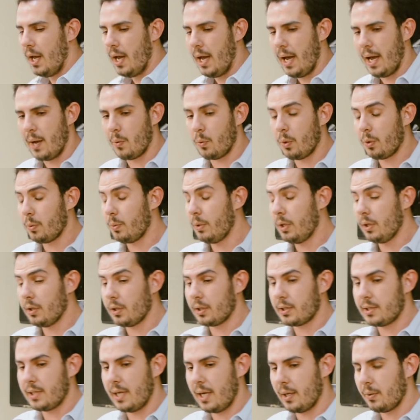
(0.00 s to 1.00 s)
And what we
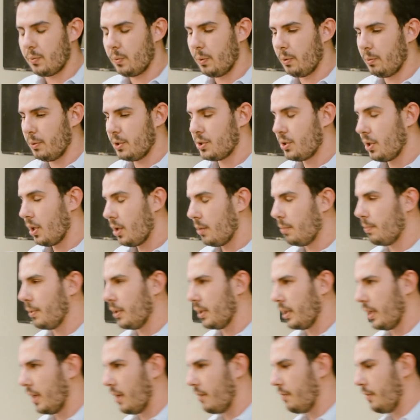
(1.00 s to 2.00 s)
looked at when we started
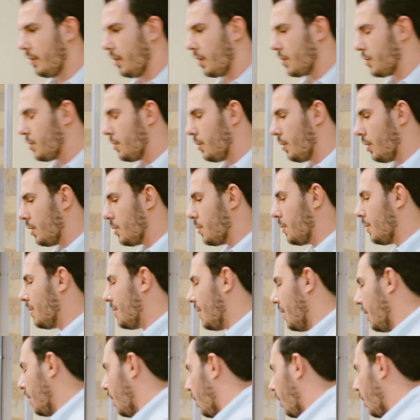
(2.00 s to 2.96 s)
building our VR studios, we said,